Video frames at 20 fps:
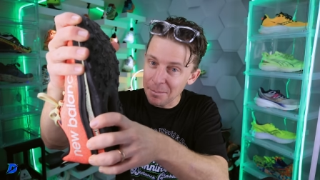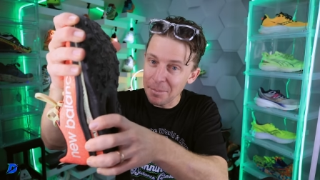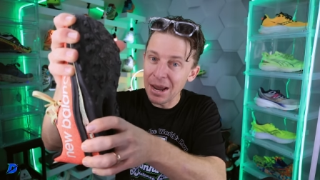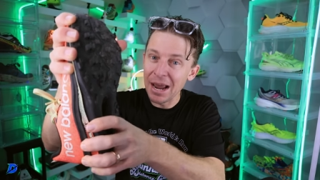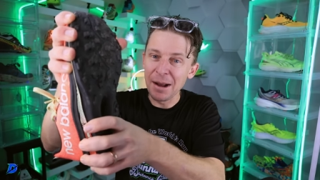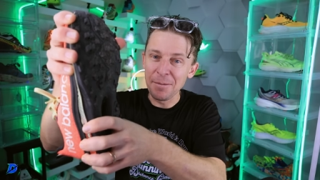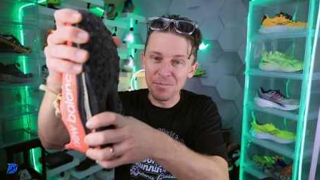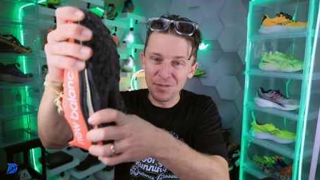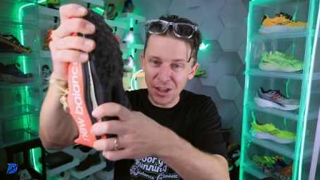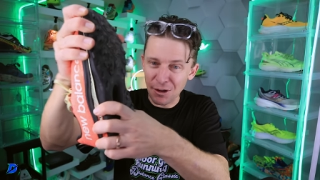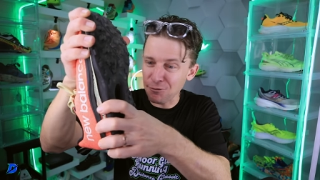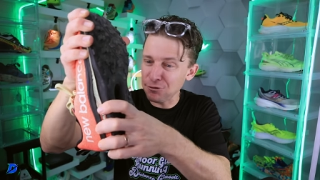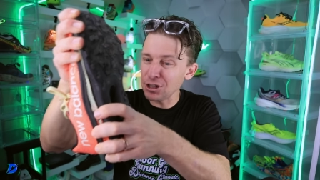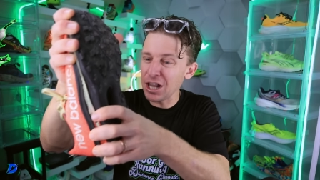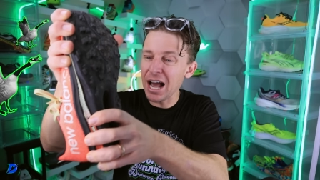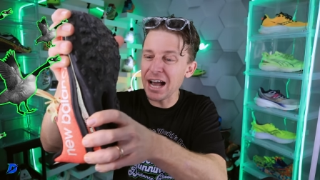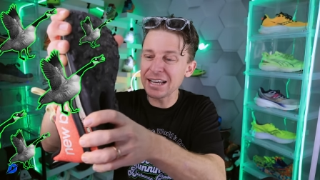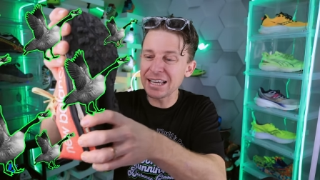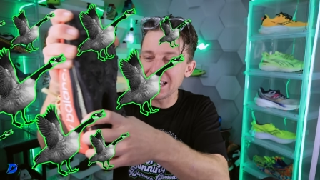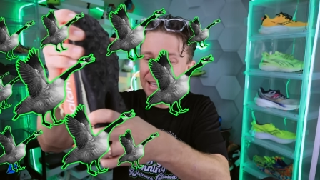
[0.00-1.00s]
a bit.
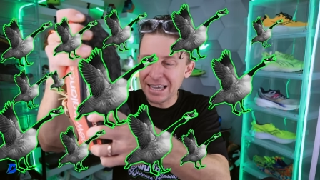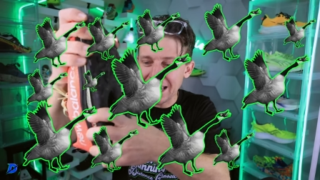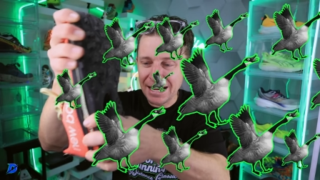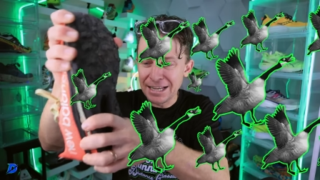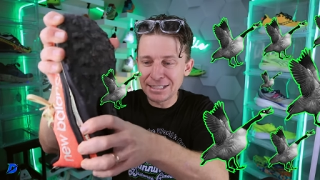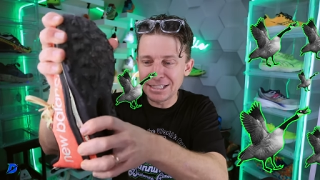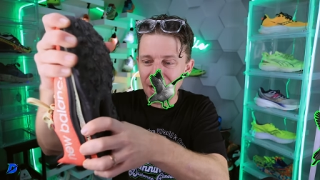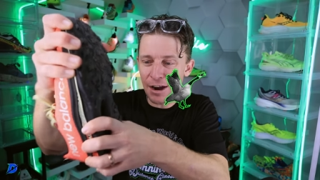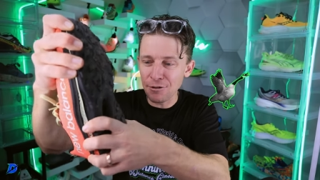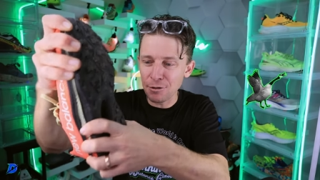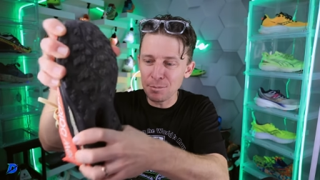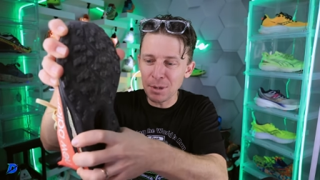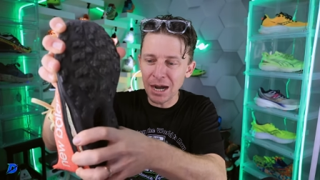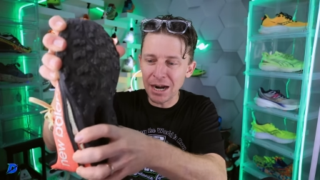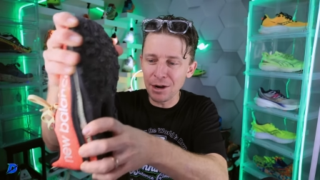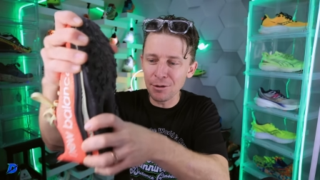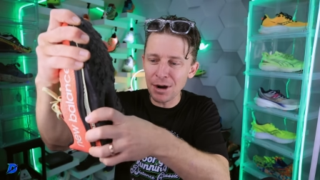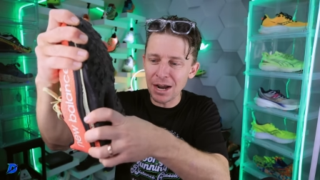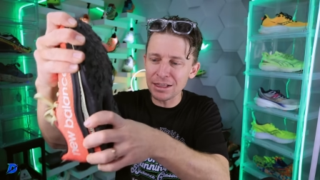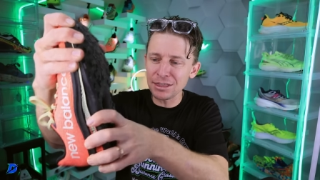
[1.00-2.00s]
Flock of geese,
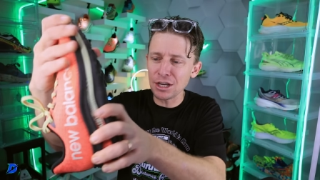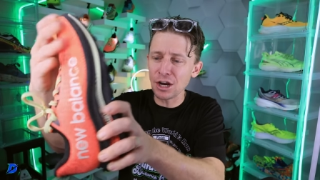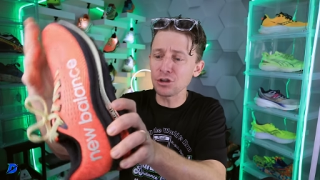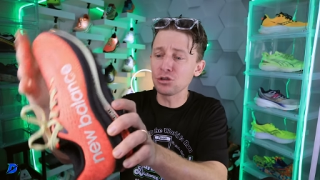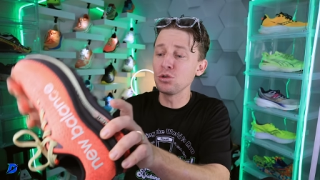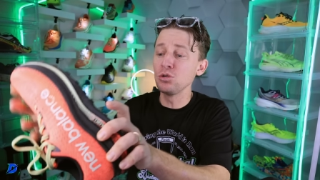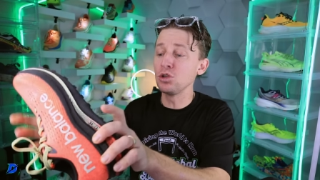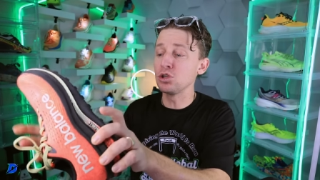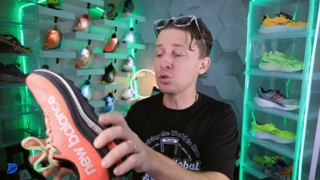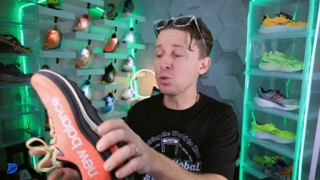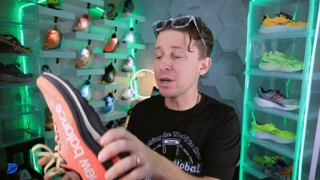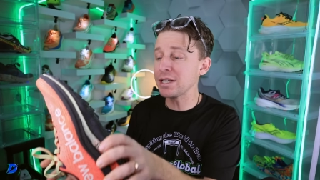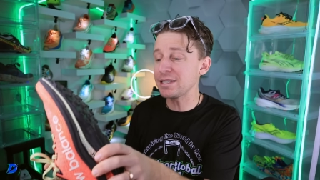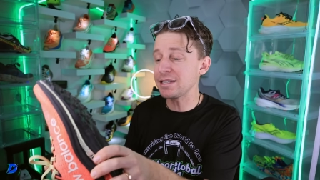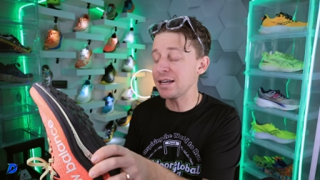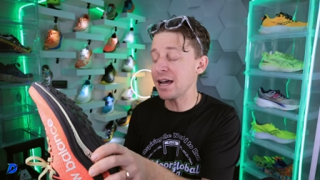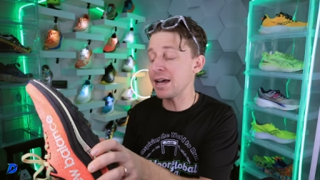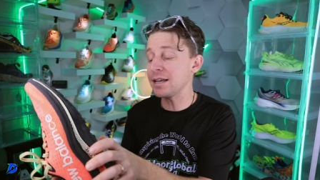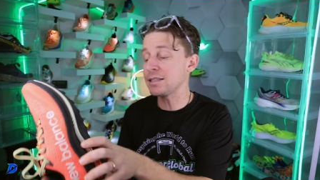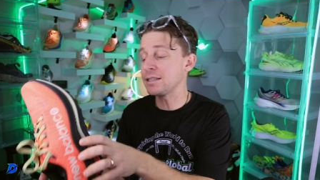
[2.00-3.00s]
everybody, right there through the twist
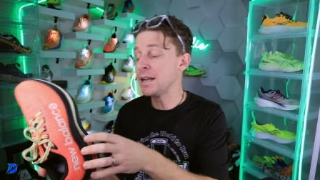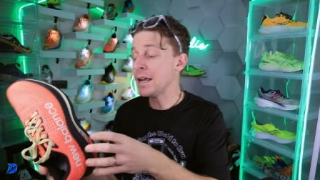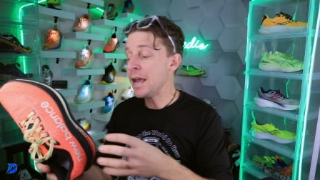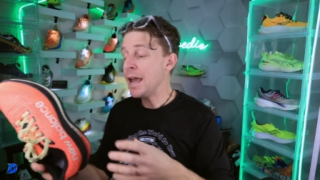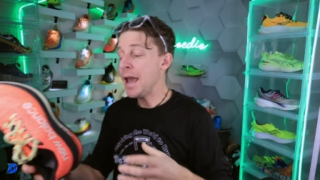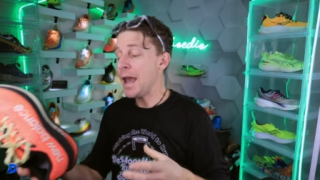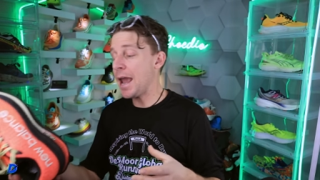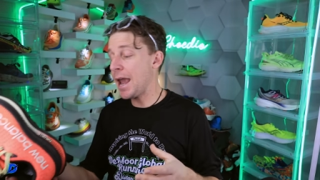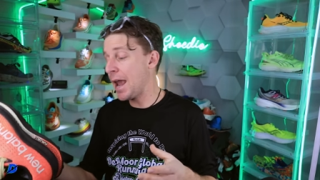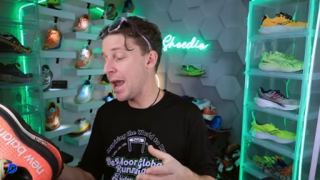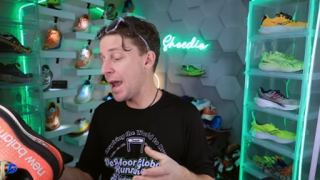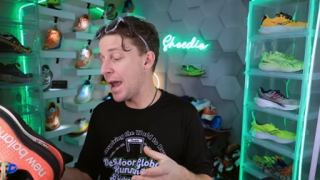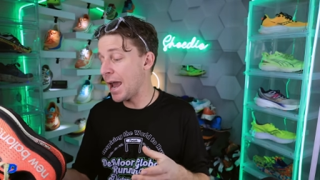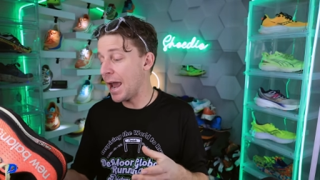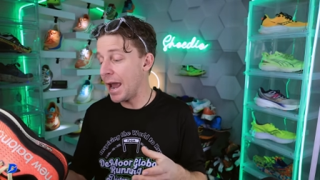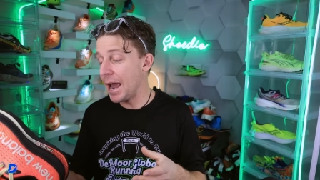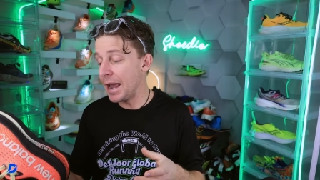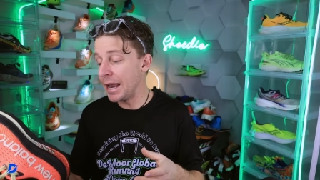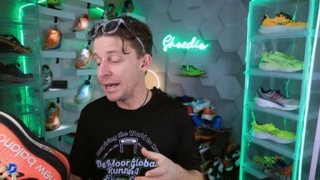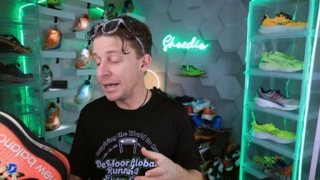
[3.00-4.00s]
test.
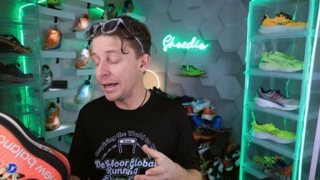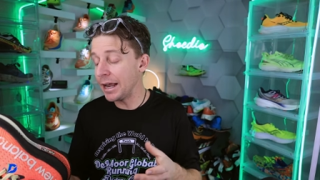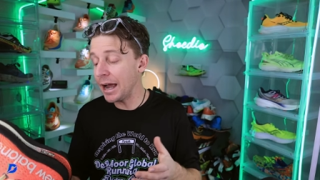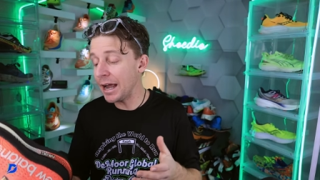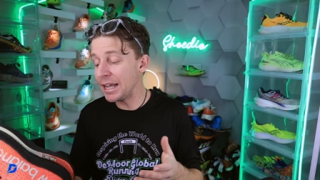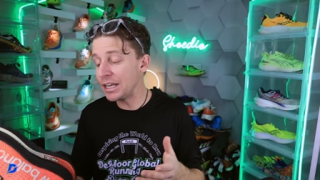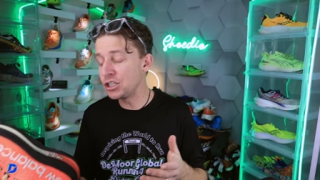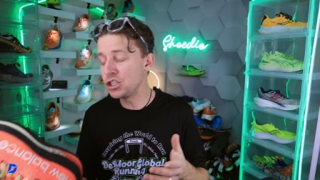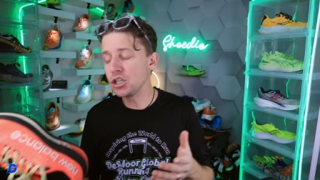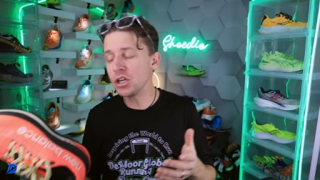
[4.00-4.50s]
And it